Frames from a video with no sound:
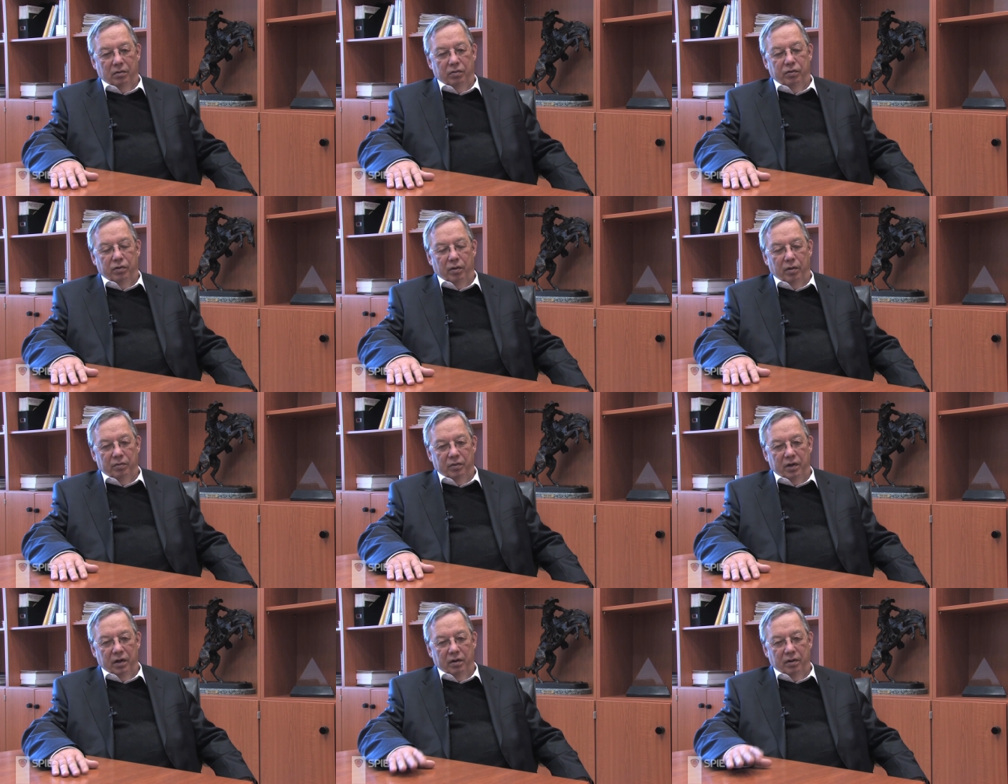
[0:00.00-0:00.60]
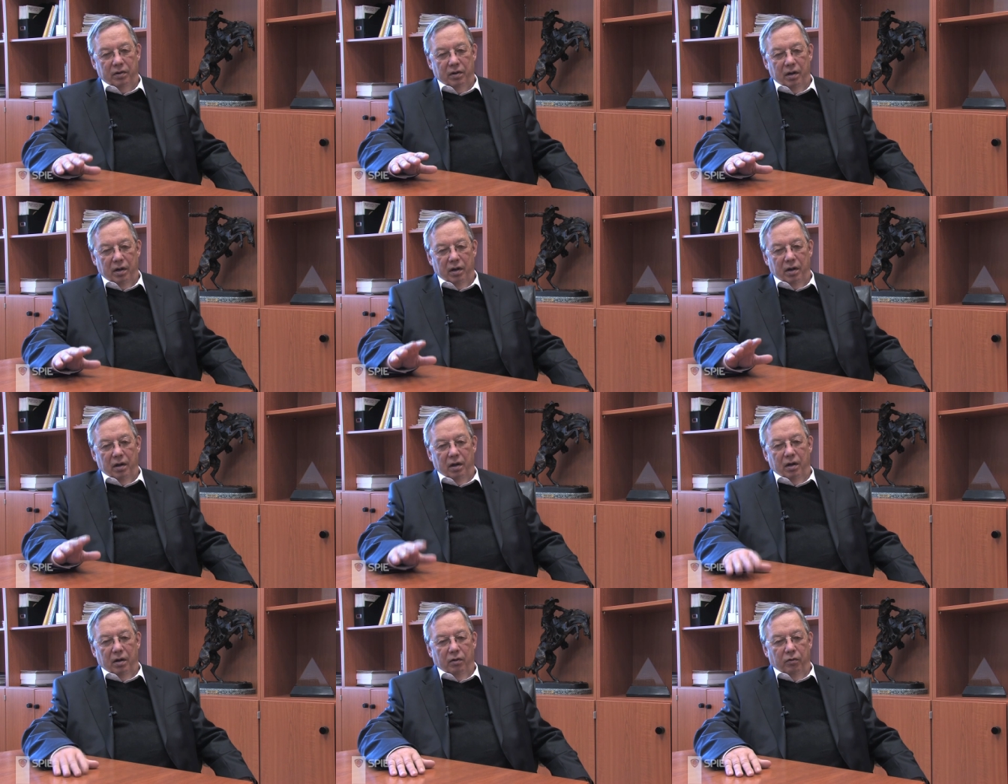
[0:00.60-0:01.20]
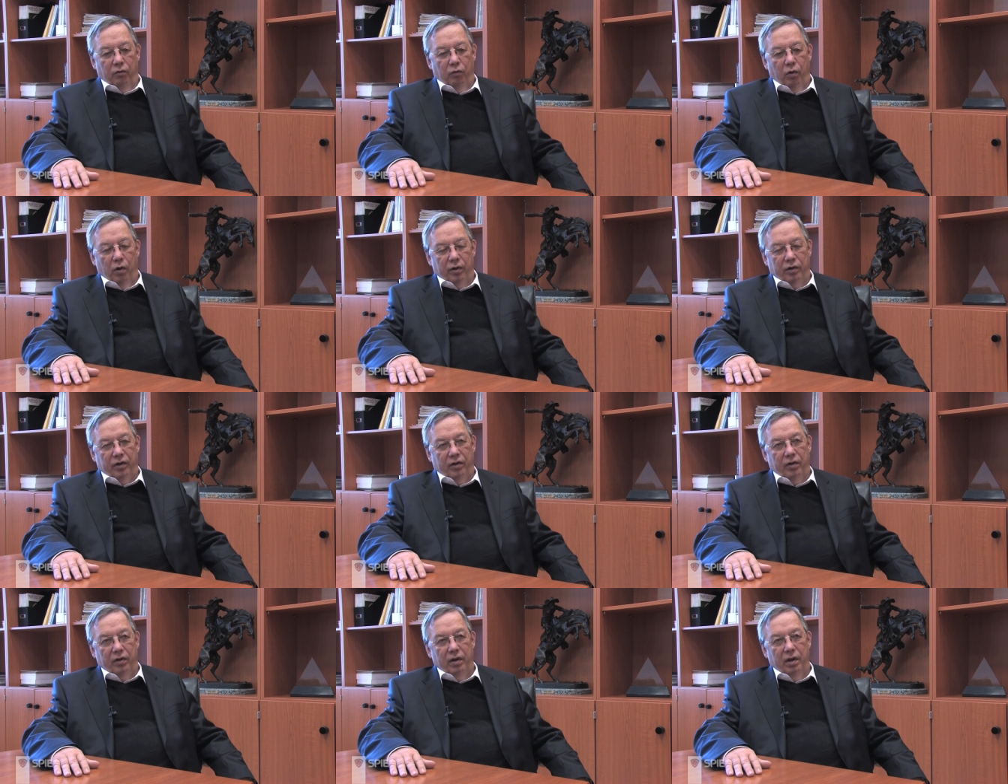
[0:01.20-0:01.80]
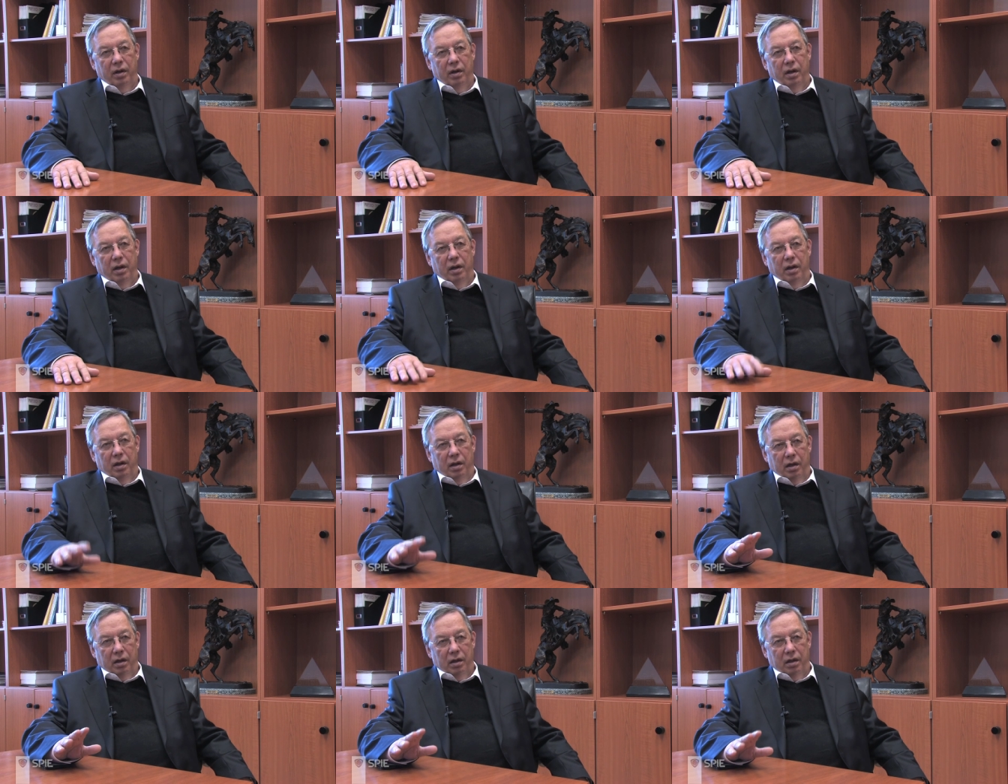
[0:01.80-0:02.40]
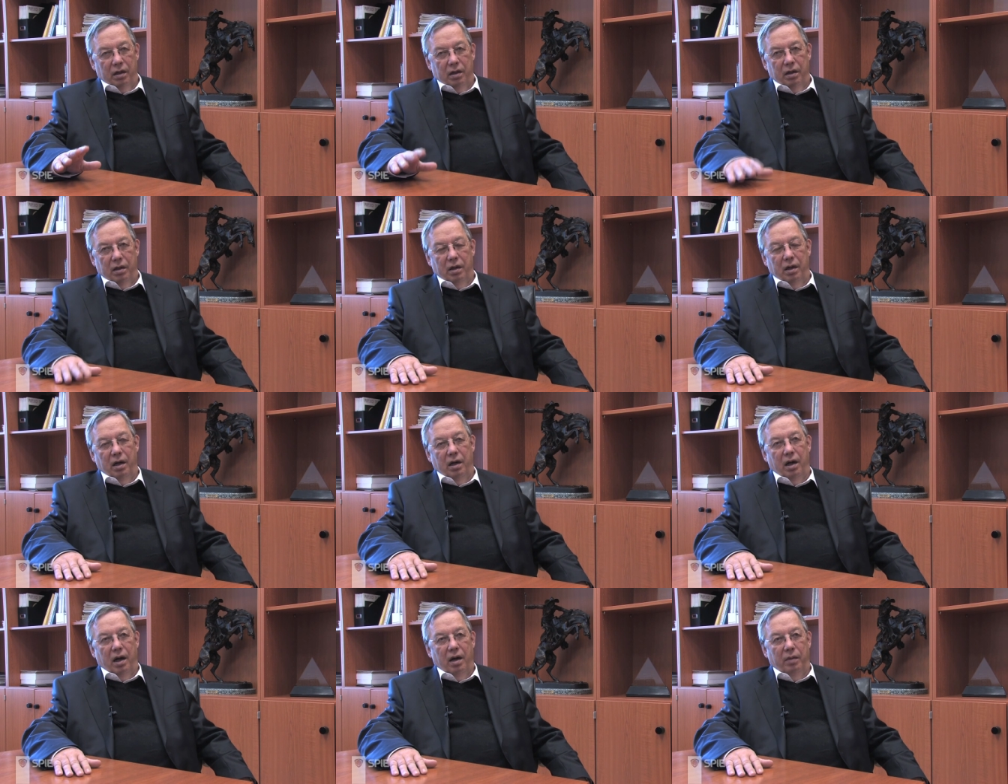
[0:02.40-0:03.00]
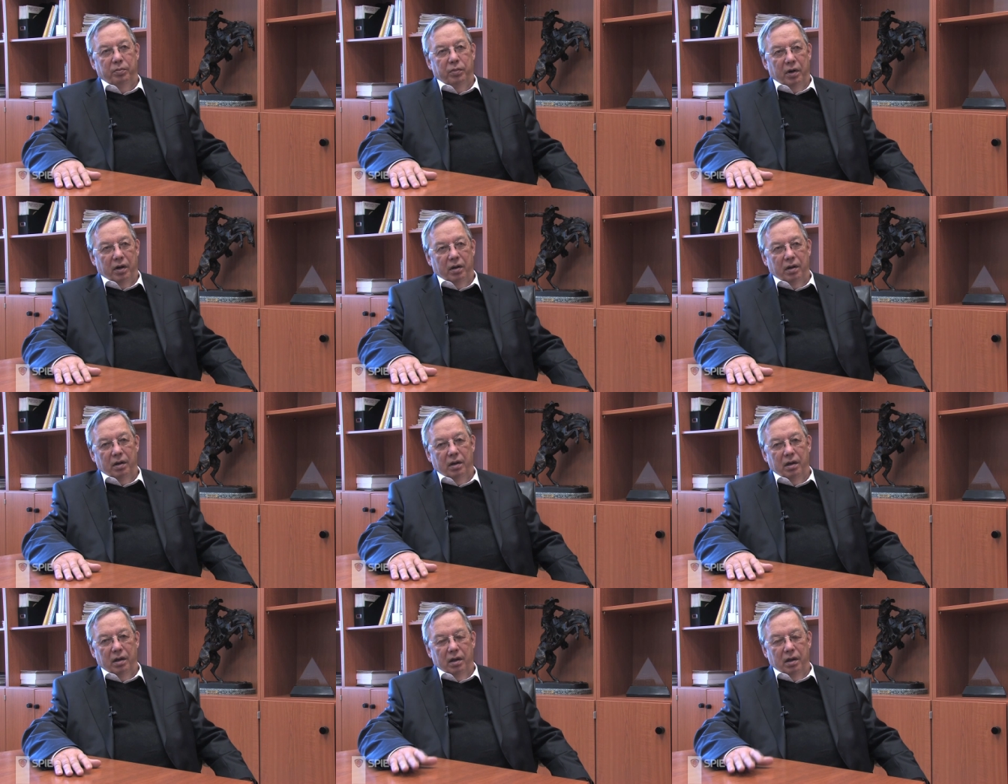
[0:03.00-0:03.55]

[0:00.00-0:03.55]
from this watts upper